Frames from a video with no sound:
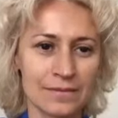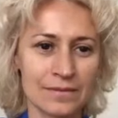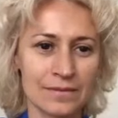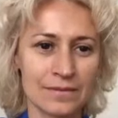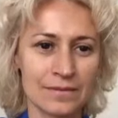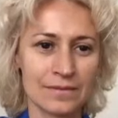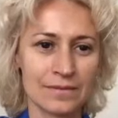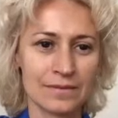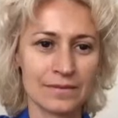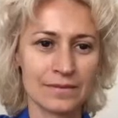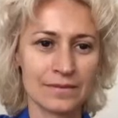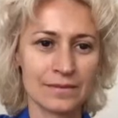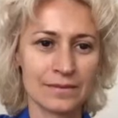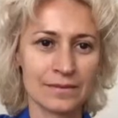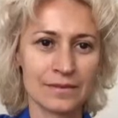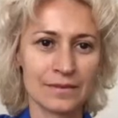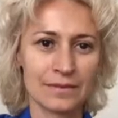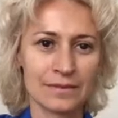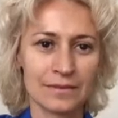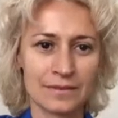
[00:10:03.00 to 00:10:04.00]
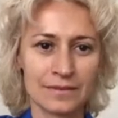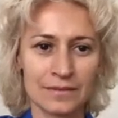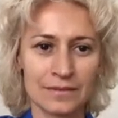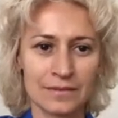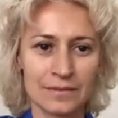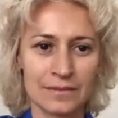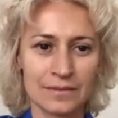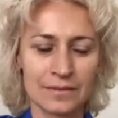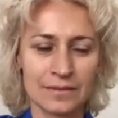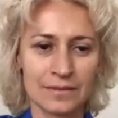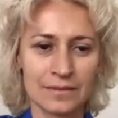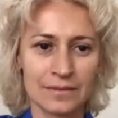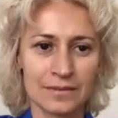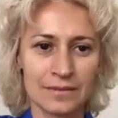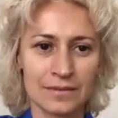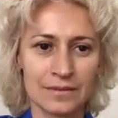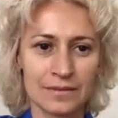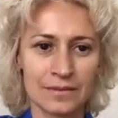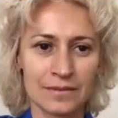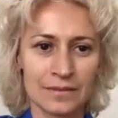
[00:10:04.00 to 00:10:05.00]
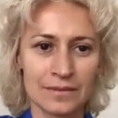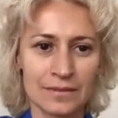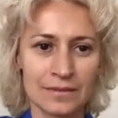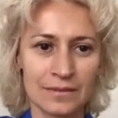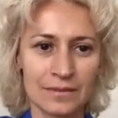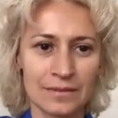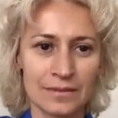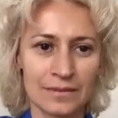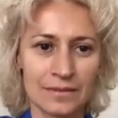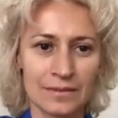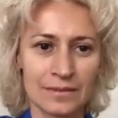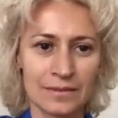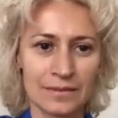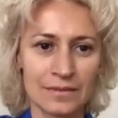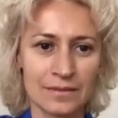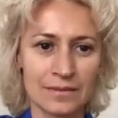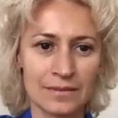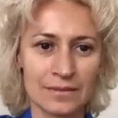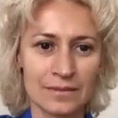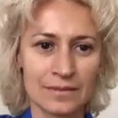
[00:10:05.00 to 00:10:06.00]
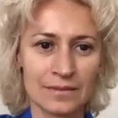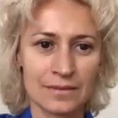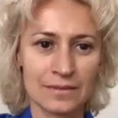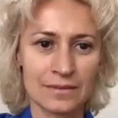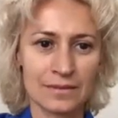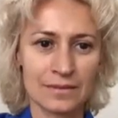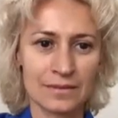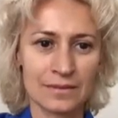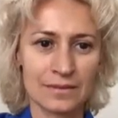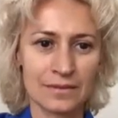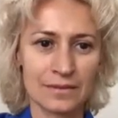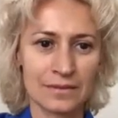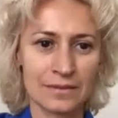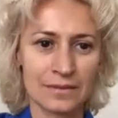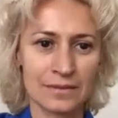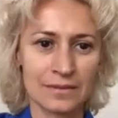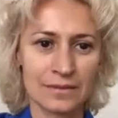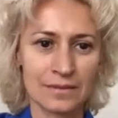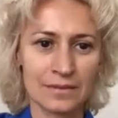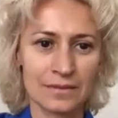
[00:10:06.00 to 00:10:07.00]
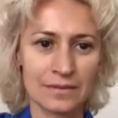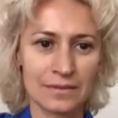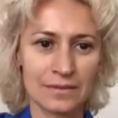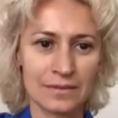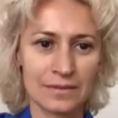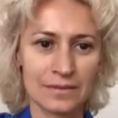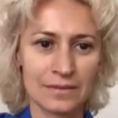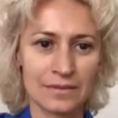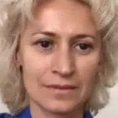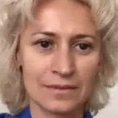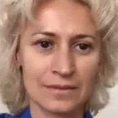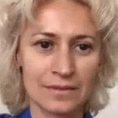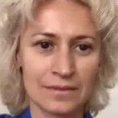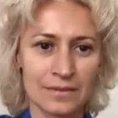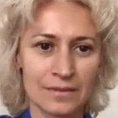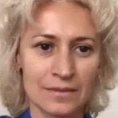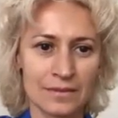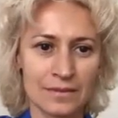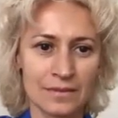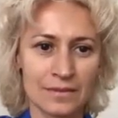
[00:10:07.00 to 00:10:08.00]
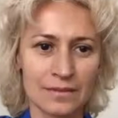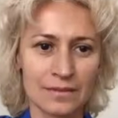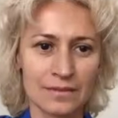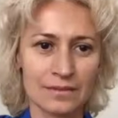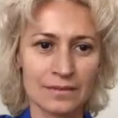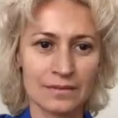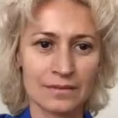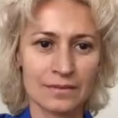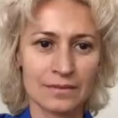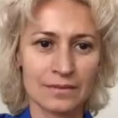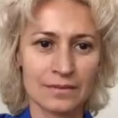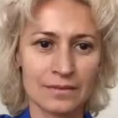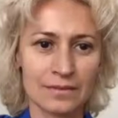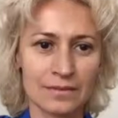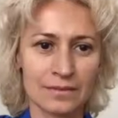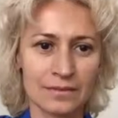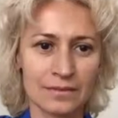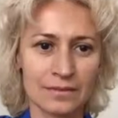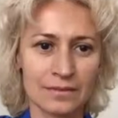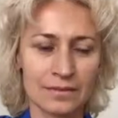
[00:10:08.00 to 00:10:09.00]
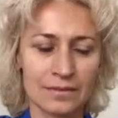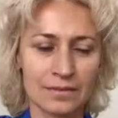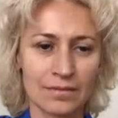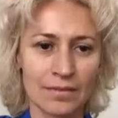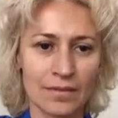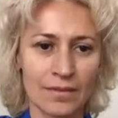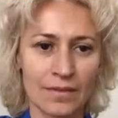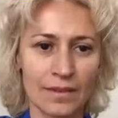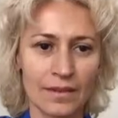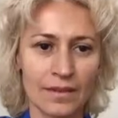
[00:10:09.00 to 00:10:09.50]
No words are spoken by the person on screen.